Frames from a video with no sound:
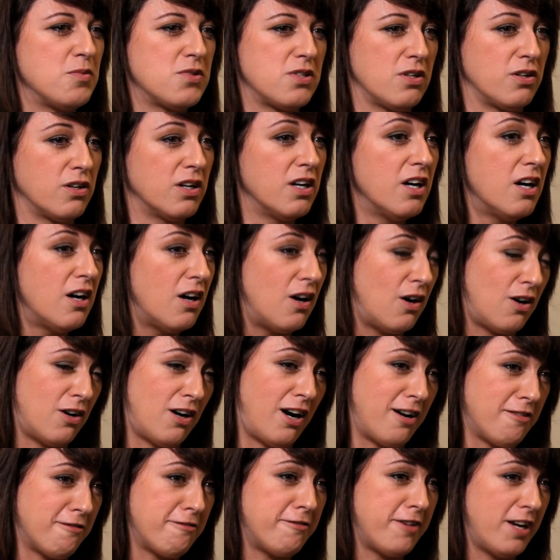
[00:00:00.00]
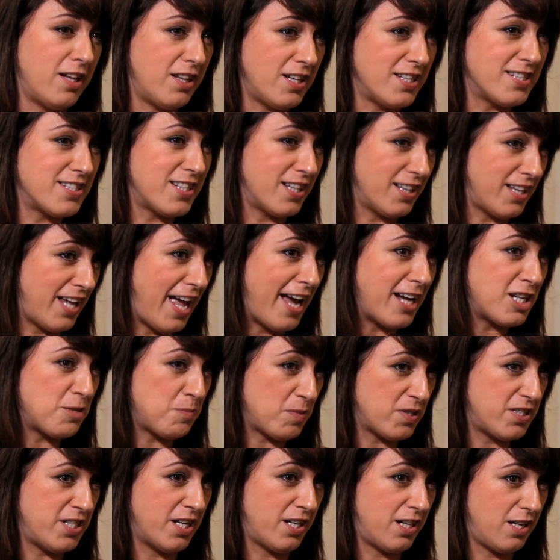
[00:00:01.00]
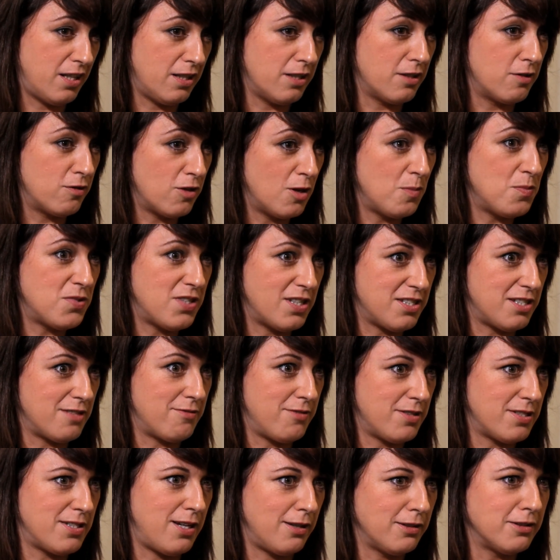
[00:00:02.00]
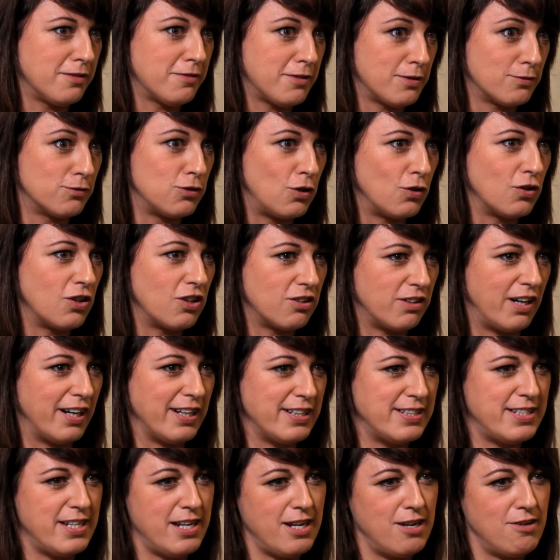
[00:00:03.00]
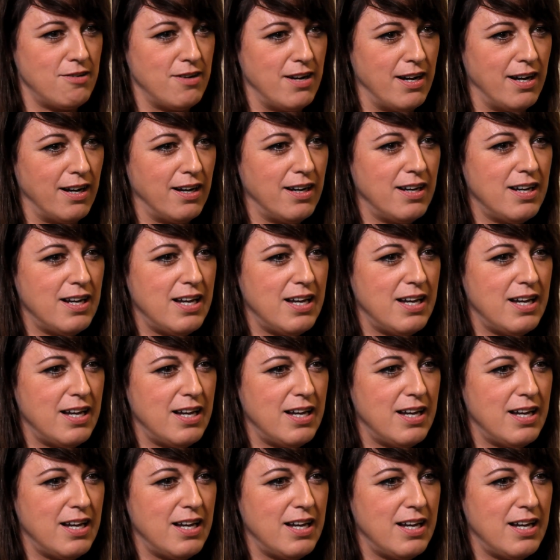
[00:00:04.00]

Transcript: or unfairly select particular groups as a result of the wrong criteria.